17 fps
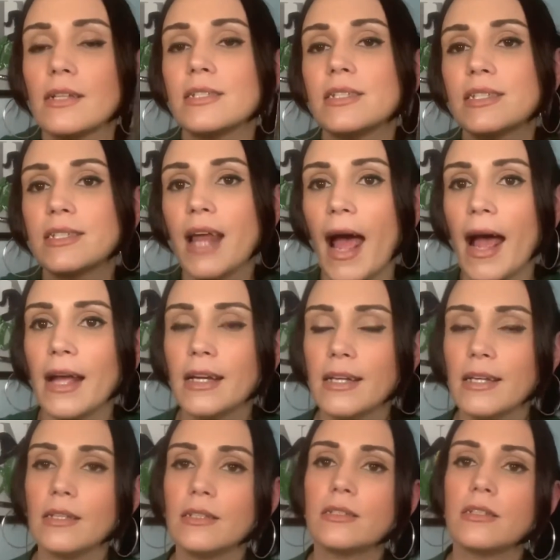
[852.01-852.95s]

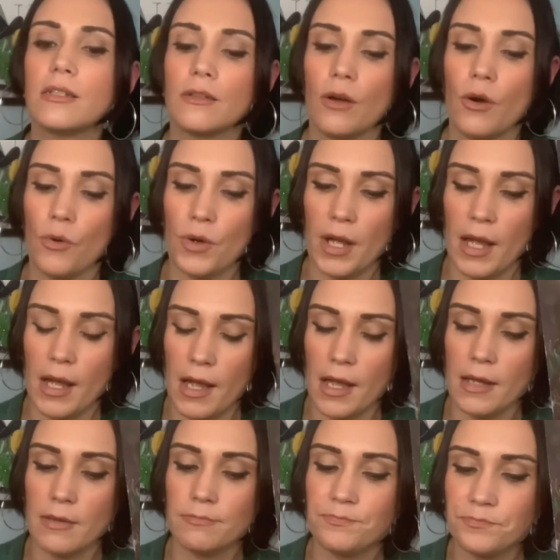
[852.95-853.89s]
stagnant,
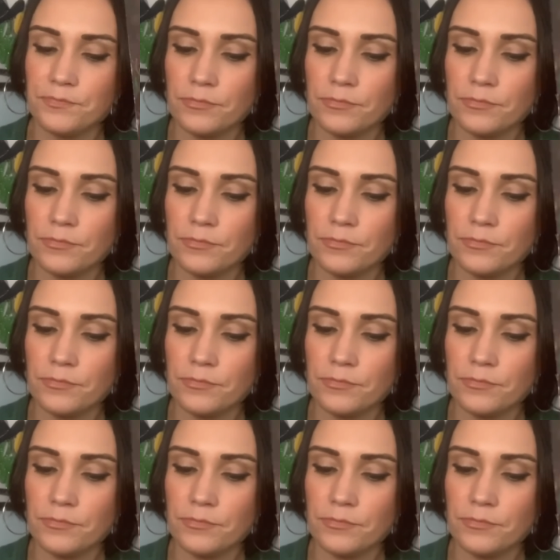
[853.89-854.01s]
okay,